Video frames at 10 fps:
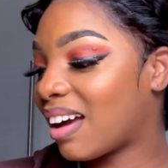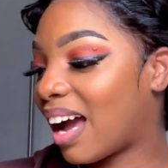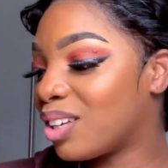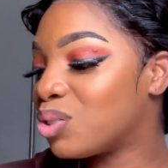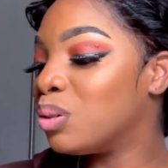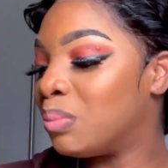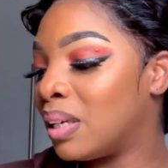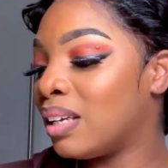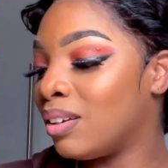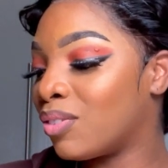I do
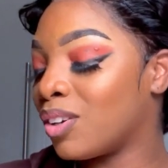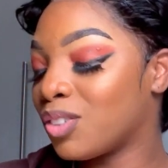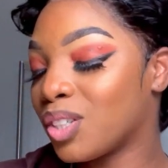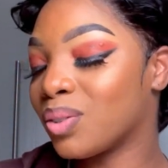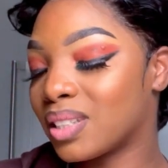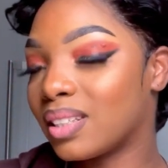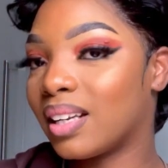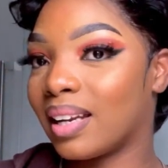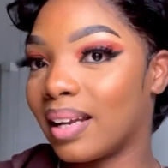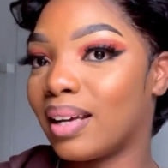believe if she was still
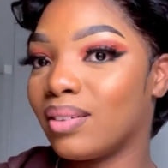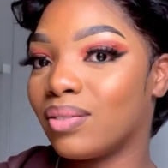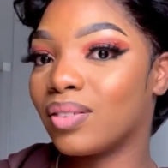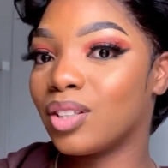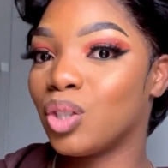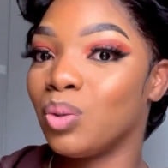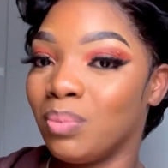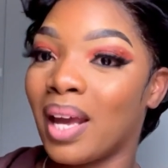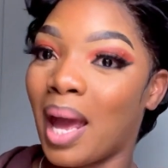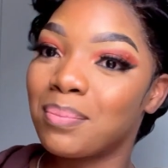alive, she'd
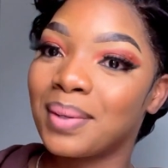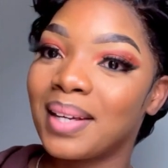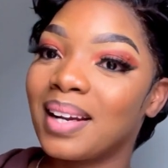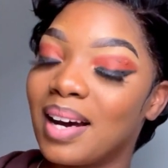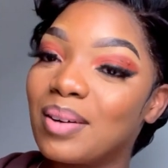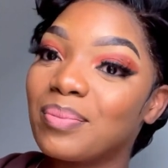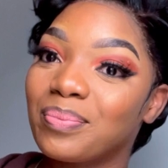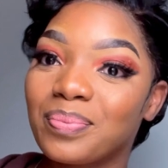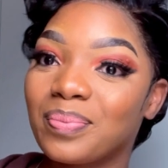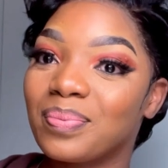be happier now.
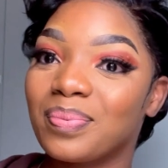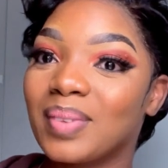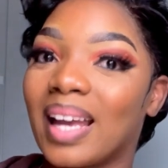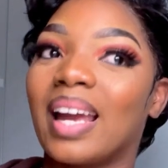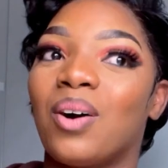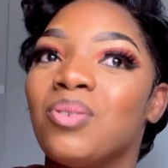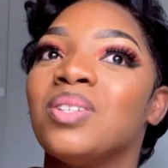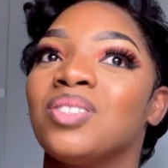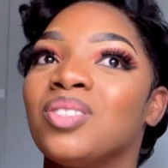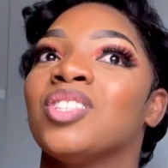Like, I
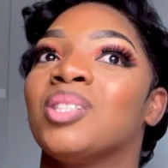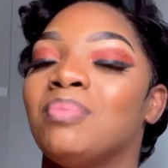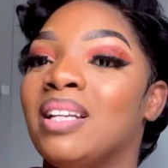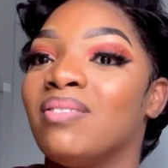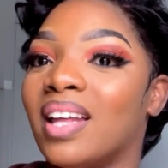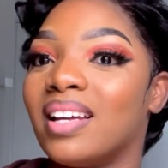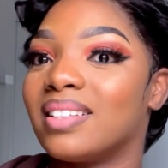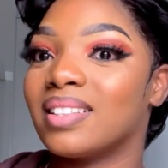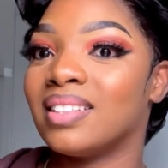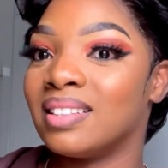always just believe
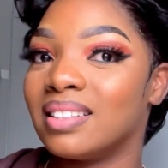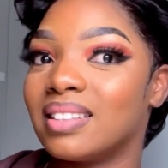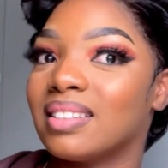that, because